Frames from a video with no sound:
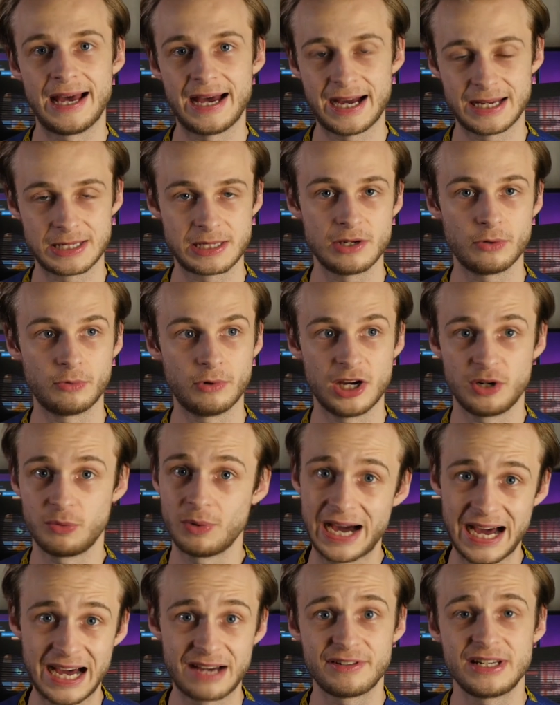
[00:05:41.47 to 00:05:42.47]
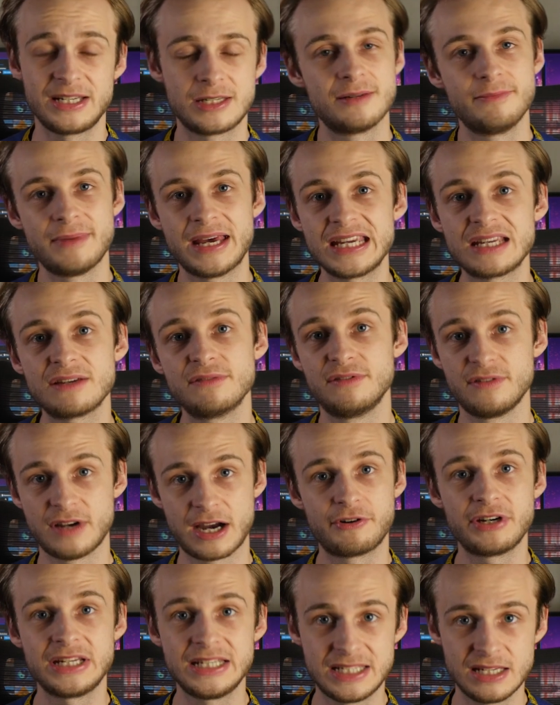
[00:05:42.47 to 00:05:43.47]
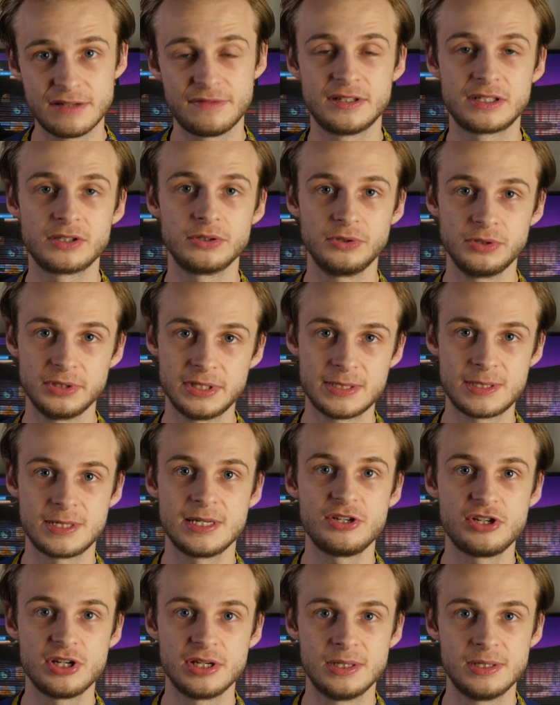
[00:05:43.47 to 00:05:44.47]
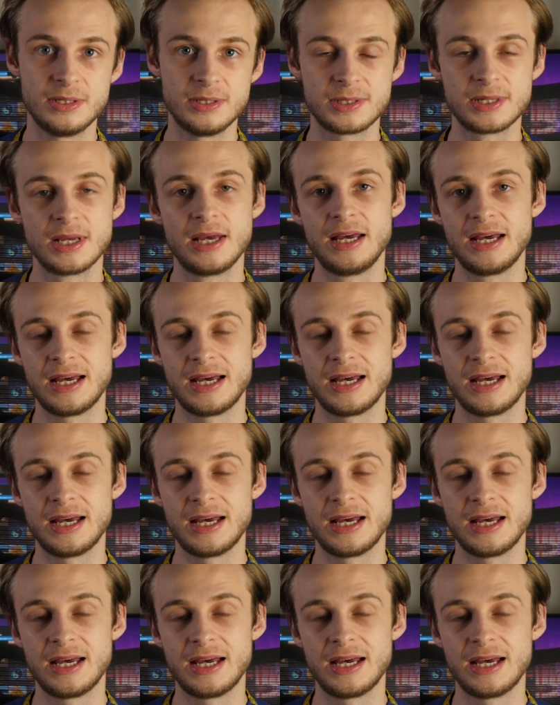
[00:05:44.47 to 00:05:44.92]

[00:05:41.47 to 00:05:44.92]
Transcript: as it were, were having to make very difficult decisions